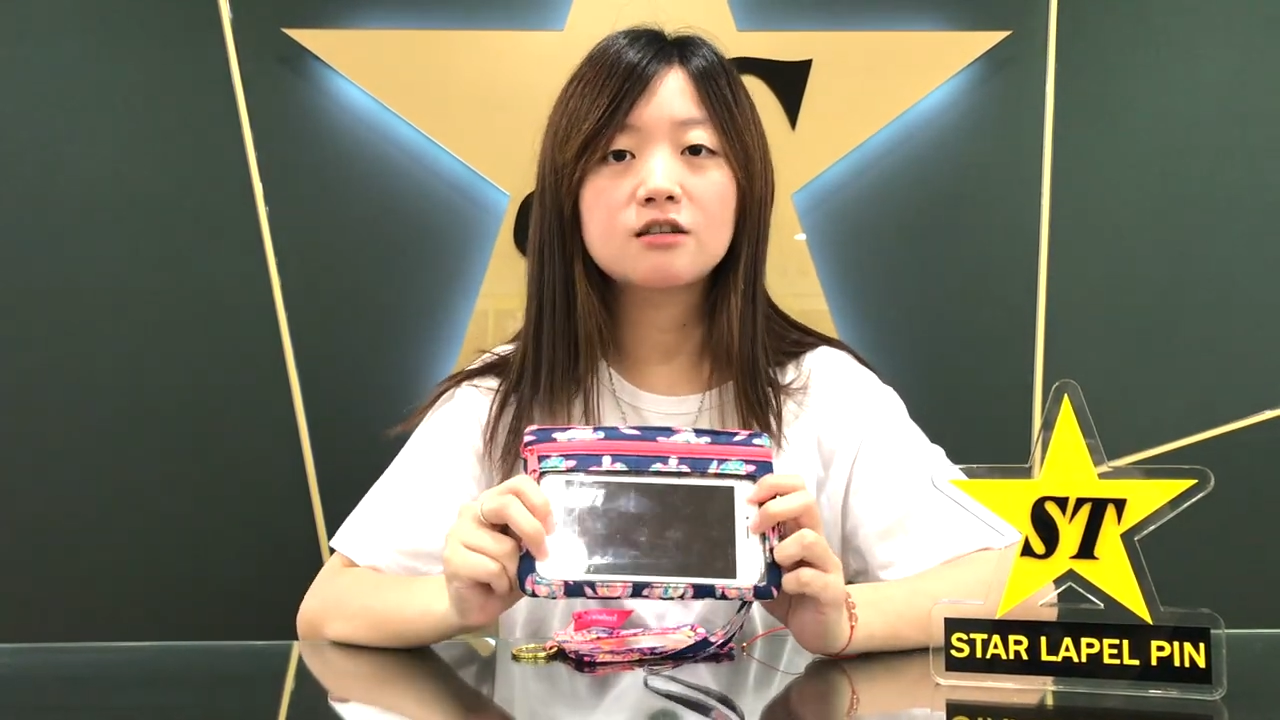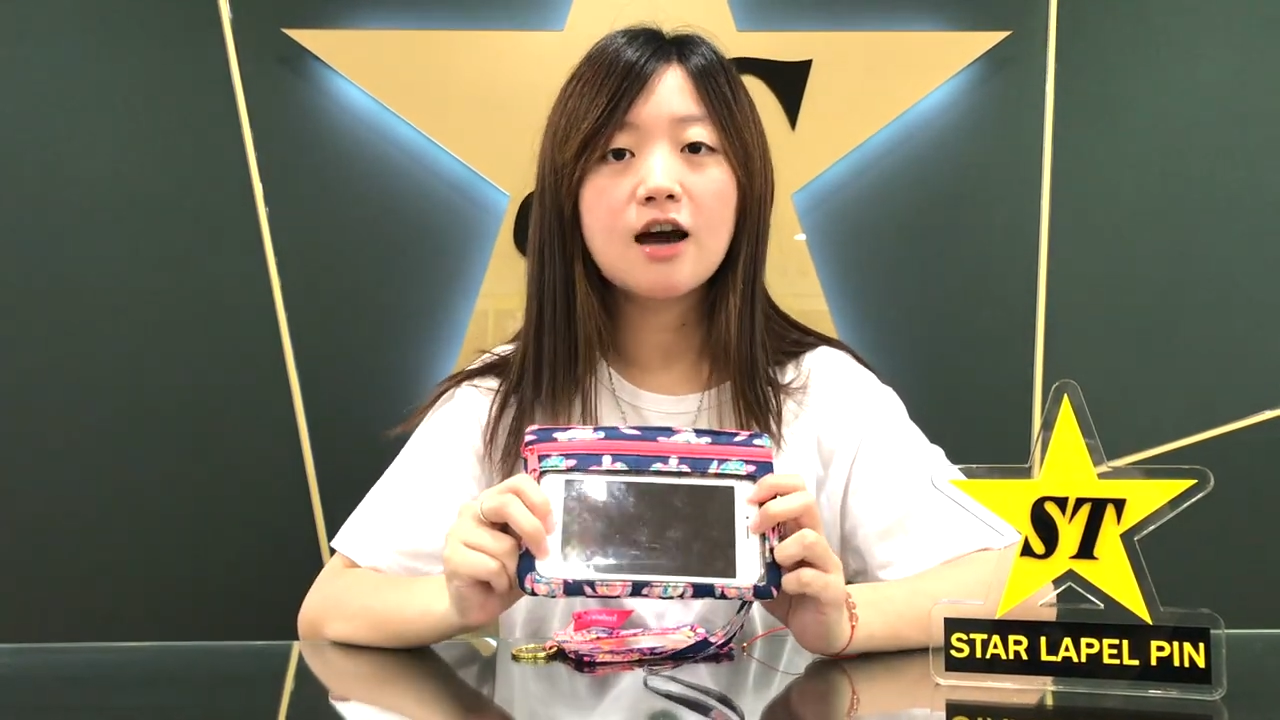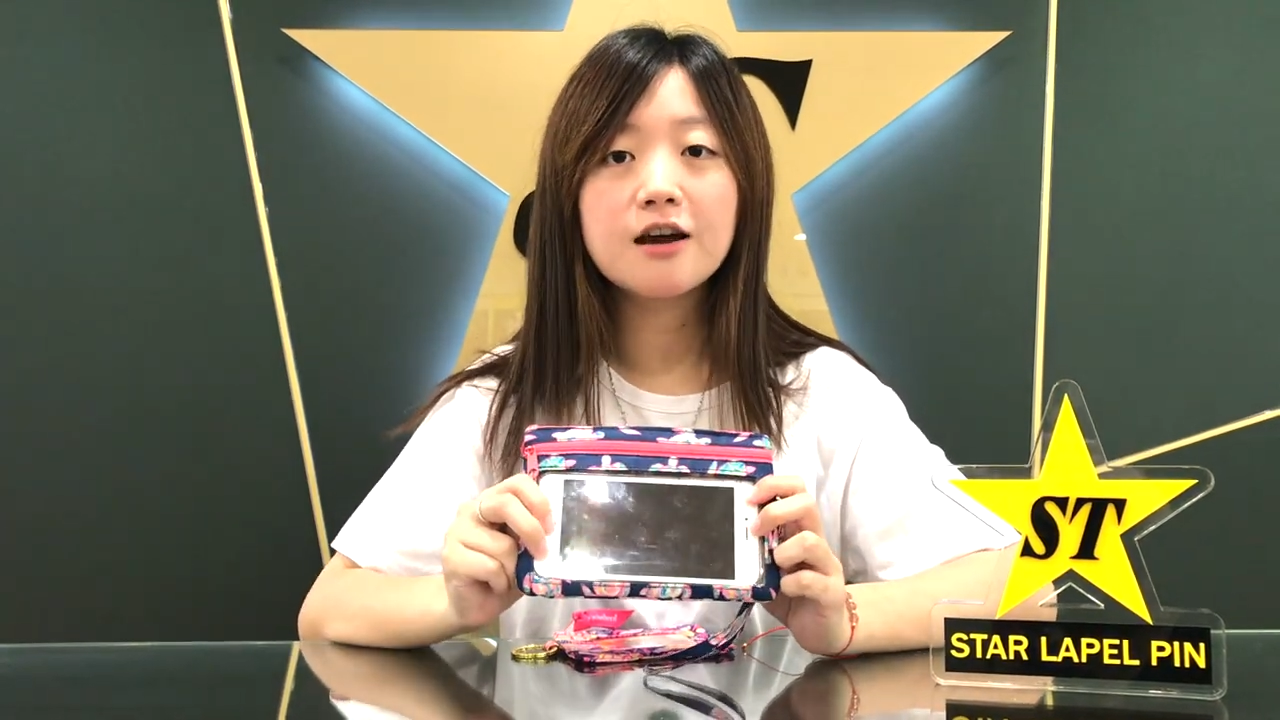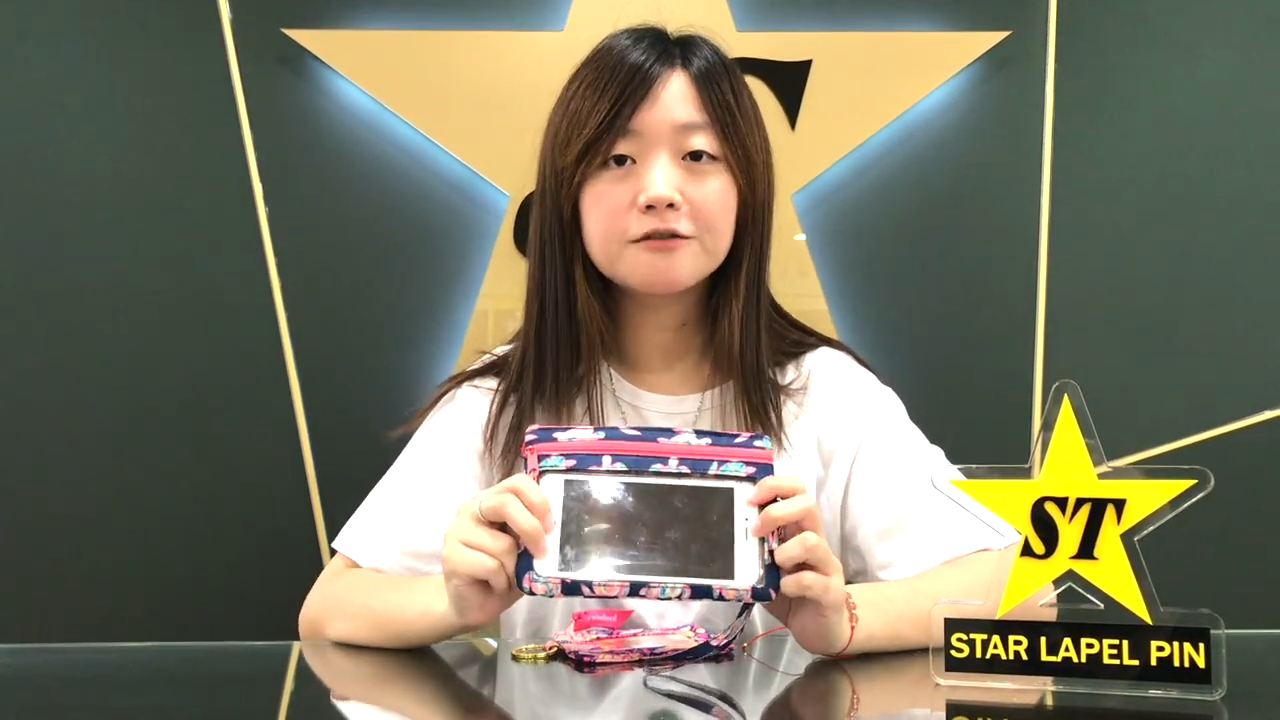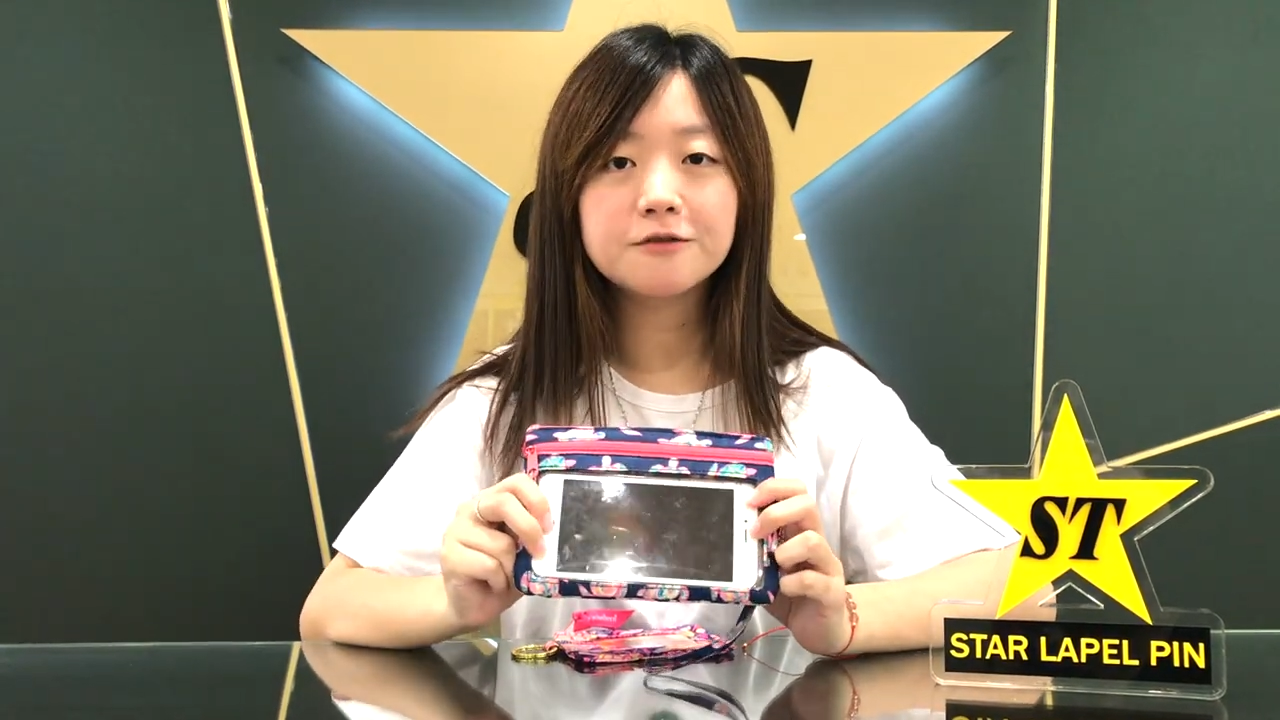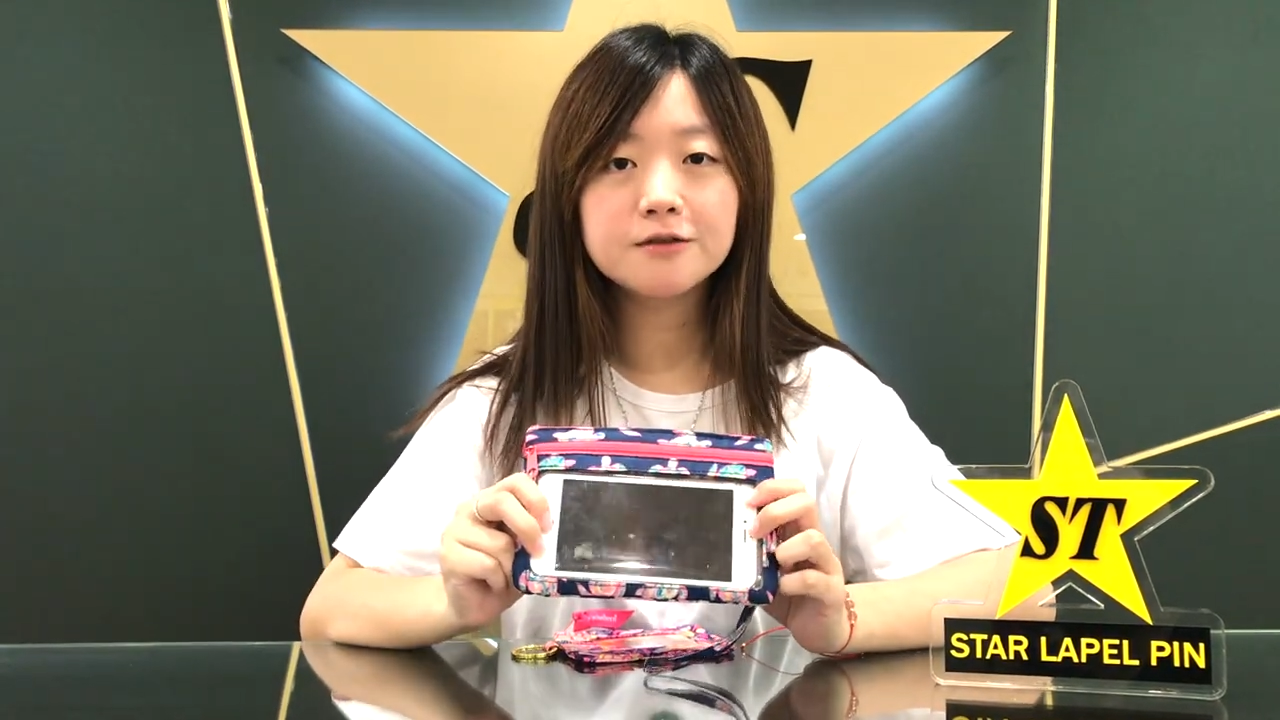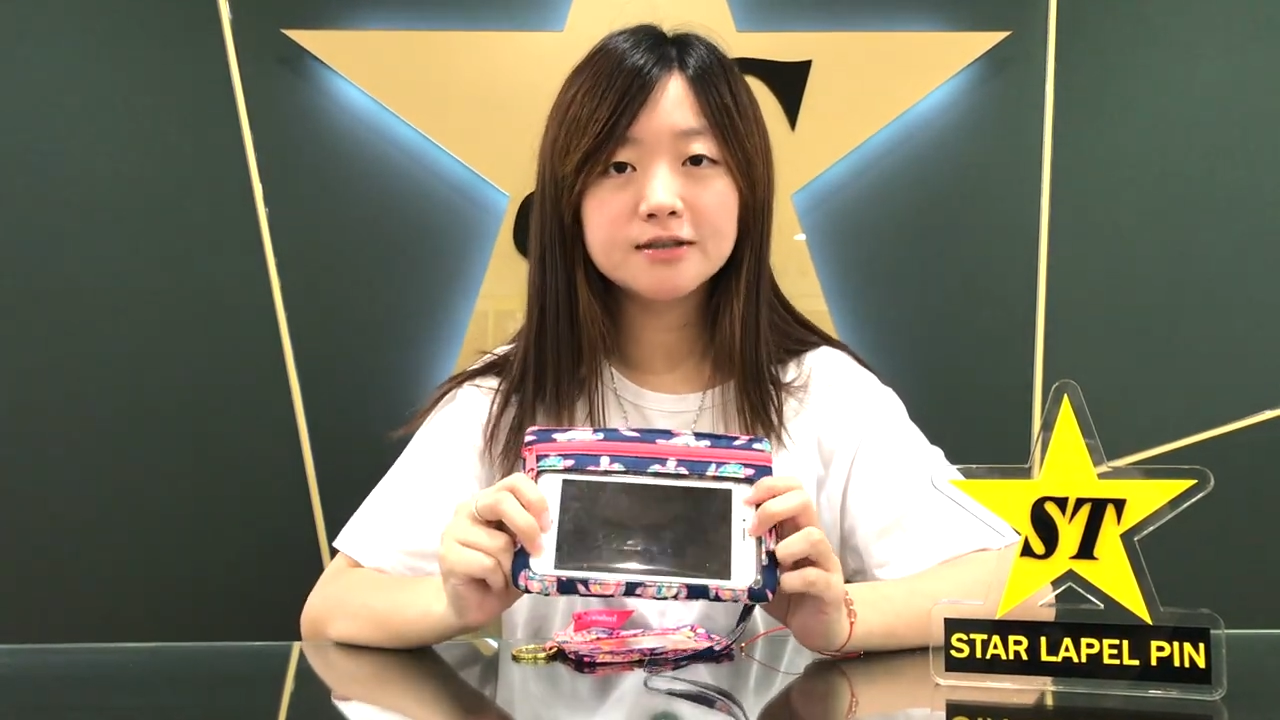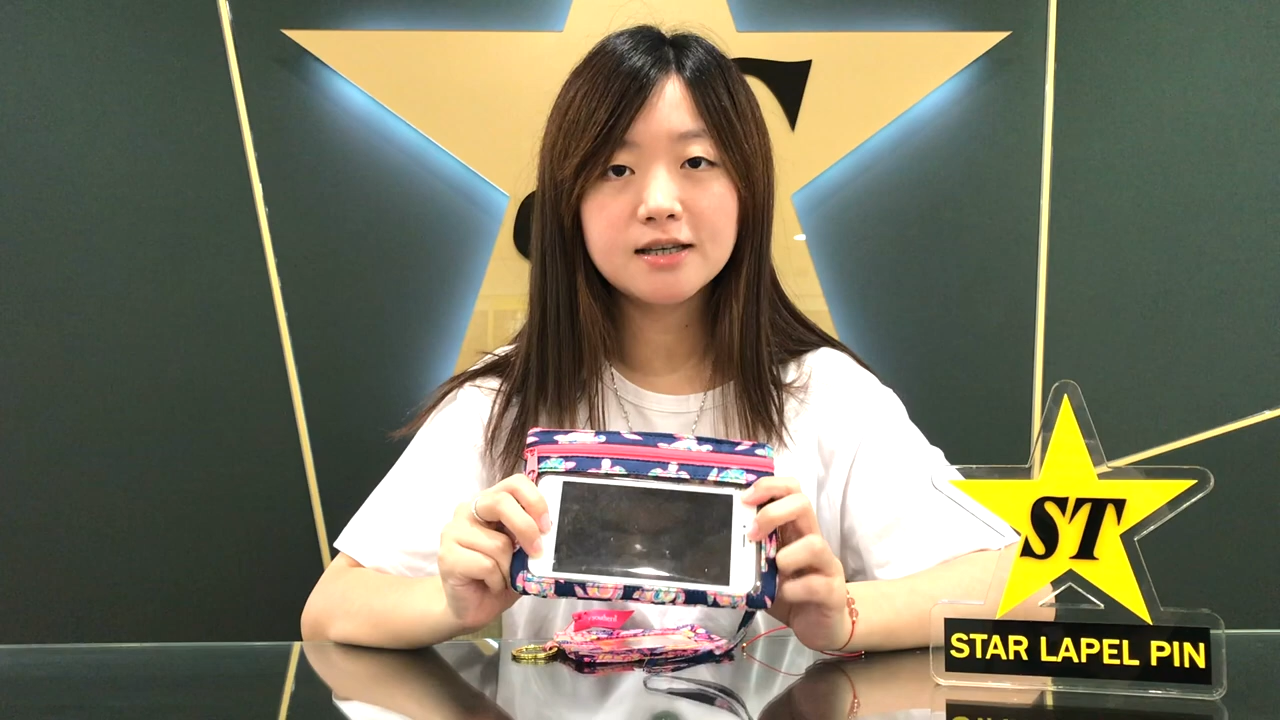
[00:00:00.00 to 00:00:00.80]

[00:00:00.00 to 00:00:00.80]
an iPhone